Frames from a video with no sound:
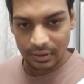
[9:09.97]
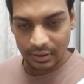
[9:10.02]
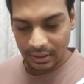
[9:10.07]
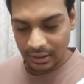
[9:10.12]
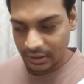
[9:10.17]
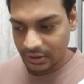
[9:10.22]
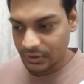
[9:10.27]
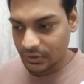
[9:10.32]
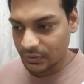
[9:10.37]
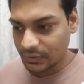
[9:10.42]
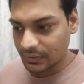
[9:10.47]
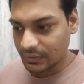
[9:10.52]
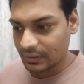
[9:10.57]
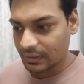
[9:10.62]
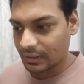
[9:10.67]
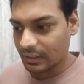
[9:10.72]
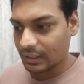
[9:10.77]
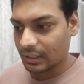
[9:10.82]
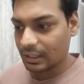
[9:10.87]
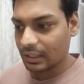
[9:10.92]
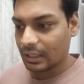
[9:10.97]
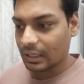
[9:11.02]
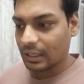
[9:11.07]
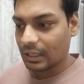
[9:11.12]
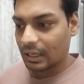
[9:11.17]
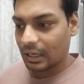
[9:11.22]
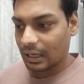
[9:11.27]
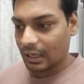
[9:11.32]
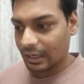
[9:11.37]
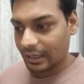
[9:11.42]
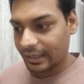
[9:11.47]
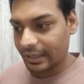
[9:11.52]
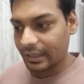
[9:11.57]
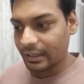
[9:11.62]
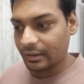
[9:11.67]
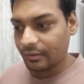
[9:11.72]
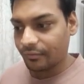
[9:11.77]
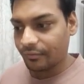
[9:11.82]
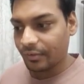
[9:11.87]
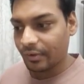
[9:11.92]
Understood?
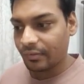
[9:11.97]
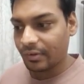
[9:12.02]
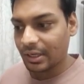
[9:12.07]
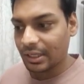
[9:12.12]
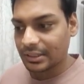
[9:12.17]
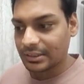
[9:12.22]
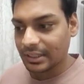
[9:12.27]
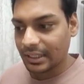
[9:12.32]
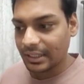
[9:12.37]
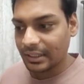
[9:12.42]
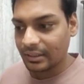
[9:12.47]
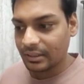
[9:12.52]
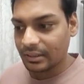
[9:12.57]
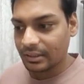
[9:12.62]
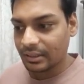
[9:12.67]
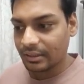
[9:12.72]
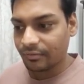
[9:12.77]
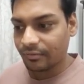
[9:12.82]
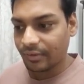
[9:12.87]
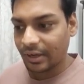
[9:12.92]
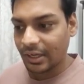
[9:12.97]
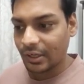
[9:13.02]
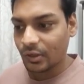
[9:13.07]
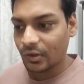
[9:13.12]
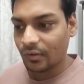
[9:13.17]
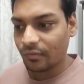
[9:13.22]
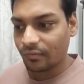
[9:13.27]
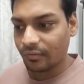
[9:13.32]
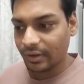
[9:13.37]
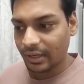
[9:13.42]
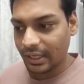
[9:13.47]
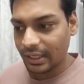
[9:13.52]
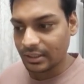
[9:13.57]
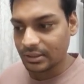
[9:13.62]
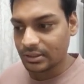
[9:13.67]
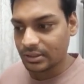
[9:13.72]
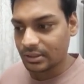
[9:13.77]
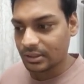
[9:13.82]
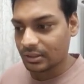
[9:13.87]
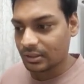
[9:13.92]
Again we will assign the value of
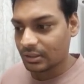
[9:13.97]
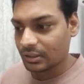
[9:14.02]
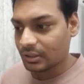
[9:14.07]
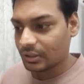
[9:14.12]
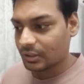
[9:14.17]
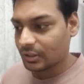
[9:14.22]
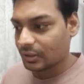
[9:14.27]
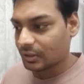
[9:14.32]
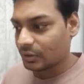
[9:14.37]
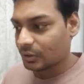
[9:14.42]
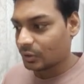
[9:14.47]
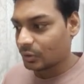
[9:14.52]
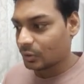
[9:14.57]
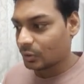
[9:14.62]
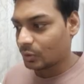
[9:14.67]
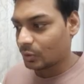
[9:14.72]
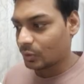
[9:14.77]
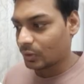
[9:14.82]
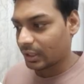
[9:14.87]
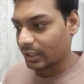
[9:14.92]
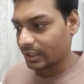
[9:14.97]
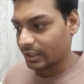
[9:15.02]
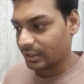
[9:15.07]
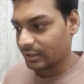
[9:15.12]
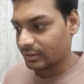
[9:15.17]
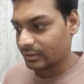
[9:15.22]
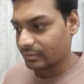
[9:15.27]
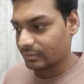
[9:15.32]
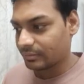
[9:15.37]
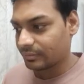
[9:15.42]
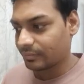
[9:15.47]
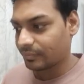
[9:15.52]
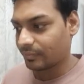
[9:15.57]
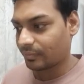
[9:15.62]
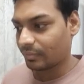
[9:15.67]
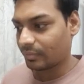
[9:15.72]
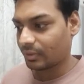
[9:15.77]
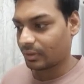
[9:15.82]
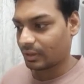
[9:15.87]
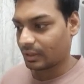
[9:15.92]
next to current.
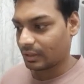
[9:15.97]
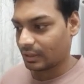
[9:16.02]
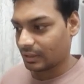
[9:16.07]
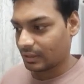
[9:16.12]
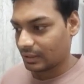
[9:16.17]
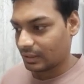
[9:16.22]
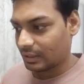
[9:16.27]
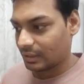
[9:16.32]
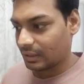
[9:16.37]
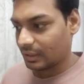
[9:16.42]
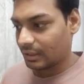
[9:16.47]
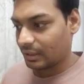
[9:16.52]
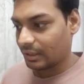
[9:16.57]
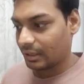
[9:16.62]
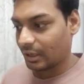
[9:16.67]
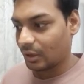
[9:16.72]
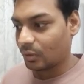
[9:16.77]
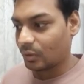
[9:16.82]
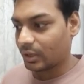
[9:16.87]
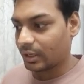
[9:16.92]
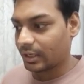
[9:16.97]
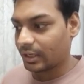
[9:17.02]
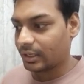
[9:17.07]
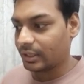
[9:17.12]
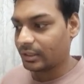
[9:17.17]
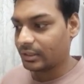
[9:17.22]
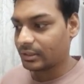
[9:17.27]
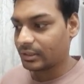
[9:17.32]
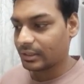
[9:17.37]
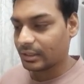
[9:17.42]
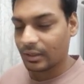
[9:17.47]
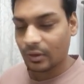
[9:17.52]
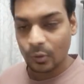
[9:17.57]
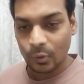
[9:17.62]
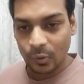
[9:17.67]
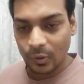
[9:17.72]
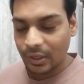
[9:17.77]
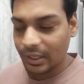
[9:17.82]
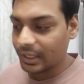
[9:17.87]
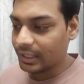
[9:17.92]
Now current
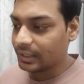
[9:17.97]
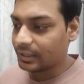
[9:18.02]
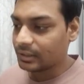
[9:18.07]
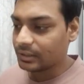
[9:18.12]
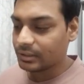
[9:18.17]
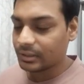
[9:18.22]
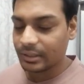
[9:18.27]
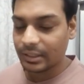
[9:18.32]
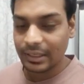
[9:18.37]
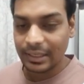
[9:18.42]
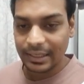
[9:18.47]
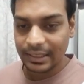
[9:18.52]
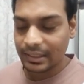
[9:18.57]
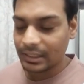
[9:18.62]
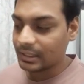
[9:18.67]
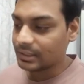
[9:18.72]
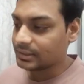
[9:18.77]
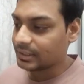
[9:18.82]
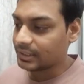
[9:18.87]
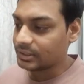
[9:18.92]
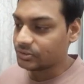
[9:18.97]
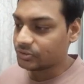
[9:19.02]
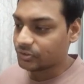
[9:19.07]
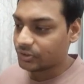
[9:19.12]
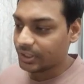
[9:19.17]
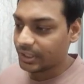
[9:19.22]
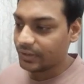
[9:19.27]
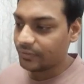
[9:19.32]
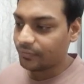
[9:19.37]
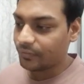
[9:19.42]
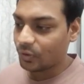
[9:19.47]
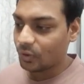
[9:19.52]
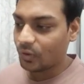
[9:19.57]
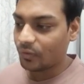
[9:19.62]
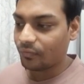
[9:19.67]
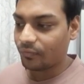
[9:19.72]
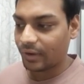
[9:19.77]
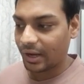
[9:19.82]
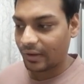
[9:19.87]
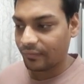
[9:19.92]
holding the linked list as 3,
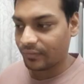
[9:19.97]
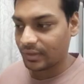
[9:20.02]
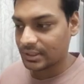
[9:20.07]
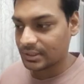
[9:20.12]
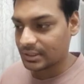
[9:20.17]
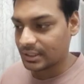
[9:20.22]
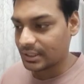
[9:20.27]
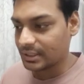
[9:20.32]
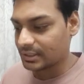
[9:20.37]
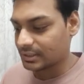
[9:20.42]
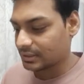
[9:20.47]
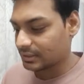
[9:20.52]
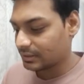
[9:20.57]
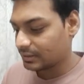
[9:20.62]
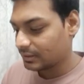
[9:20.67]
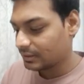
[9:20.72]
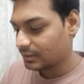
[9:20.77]
4, 5 and 6.